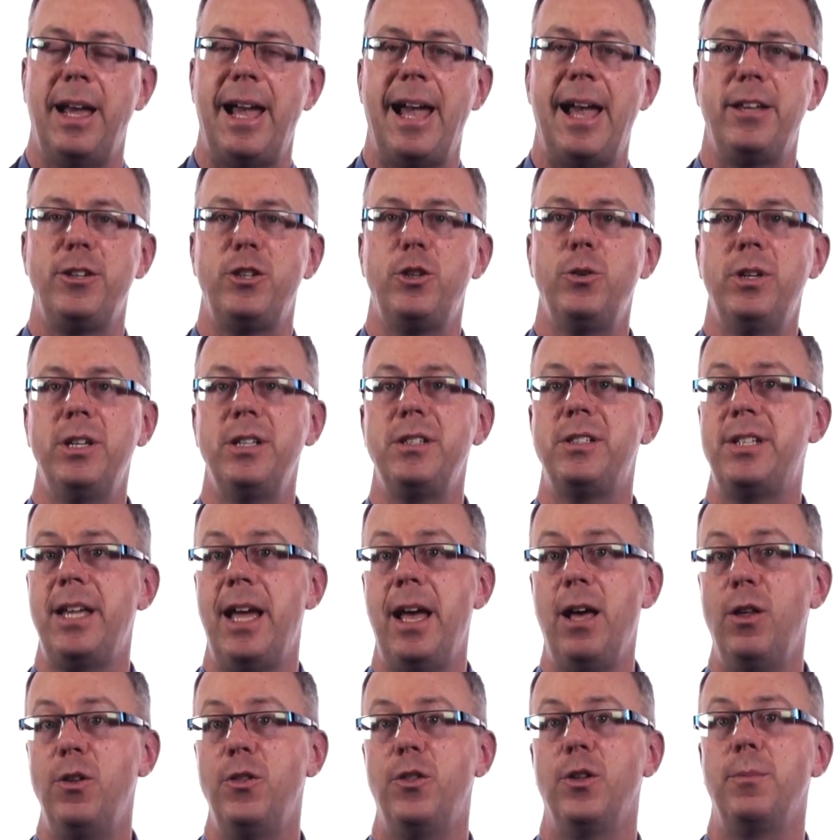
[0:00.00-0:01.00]
And you can
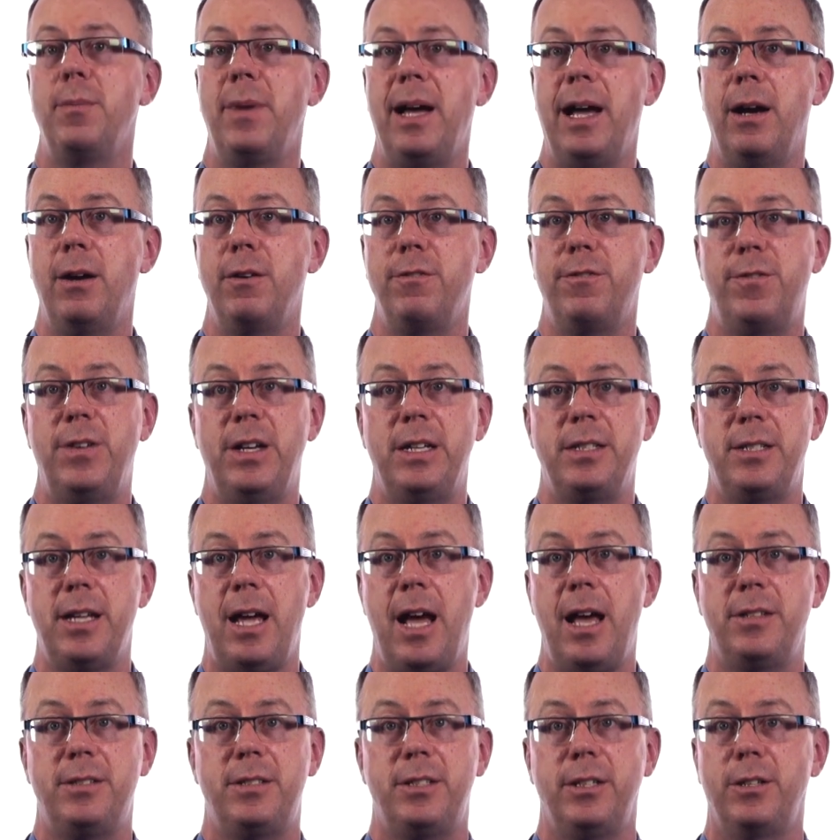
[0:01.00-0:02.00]
tell them how
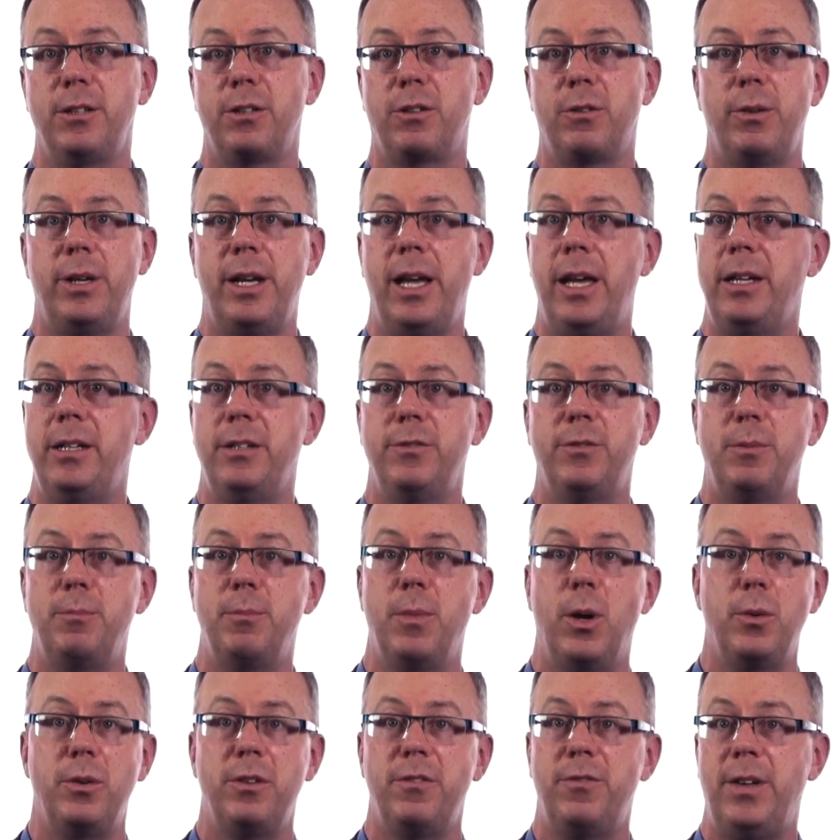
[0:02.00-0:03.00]
fantastic and creative and
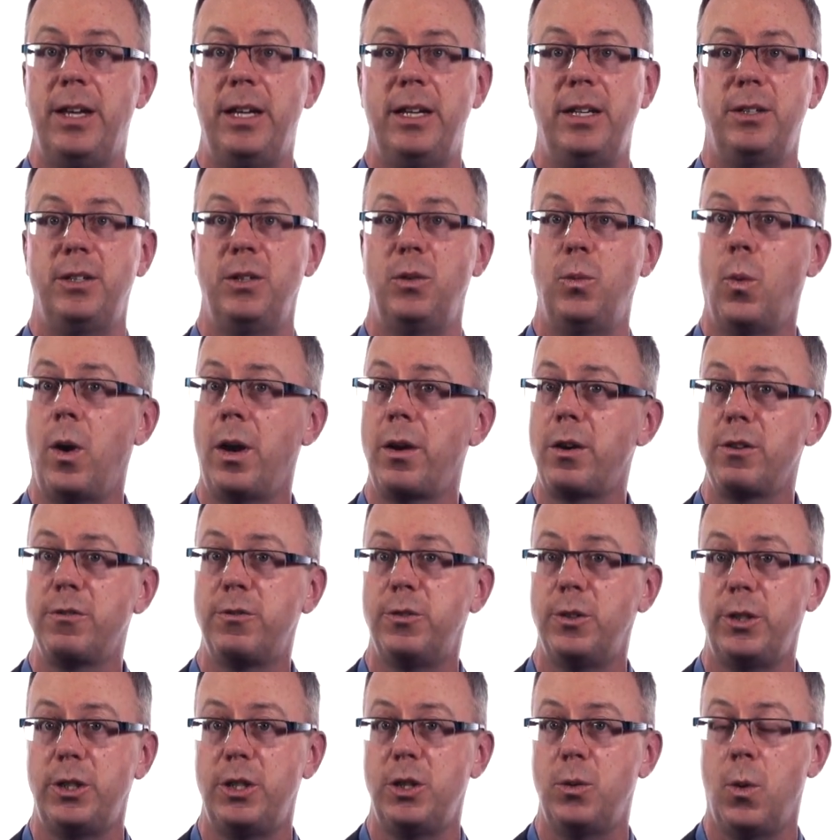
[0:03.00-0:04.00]
motivated and
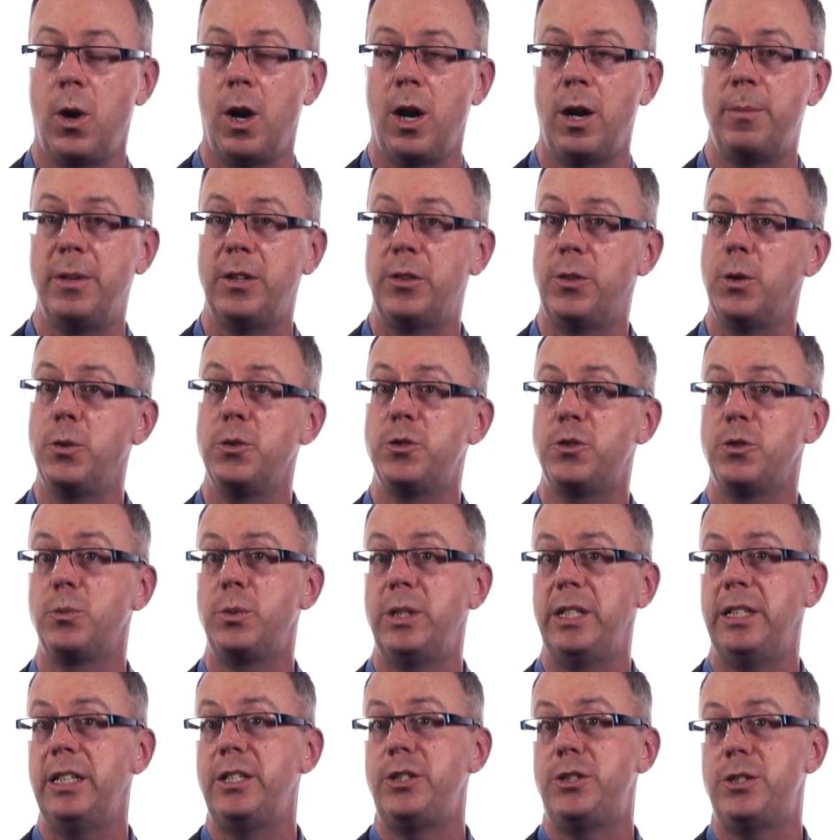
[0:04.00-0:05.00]
wonderful you are, but those are
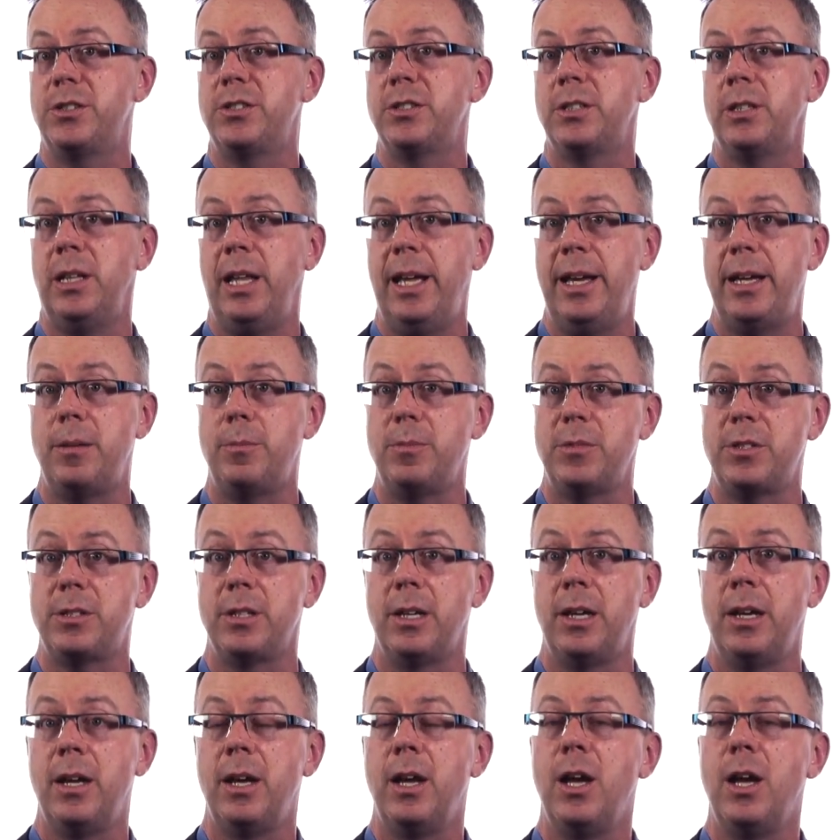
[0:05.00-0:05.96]
really just claims.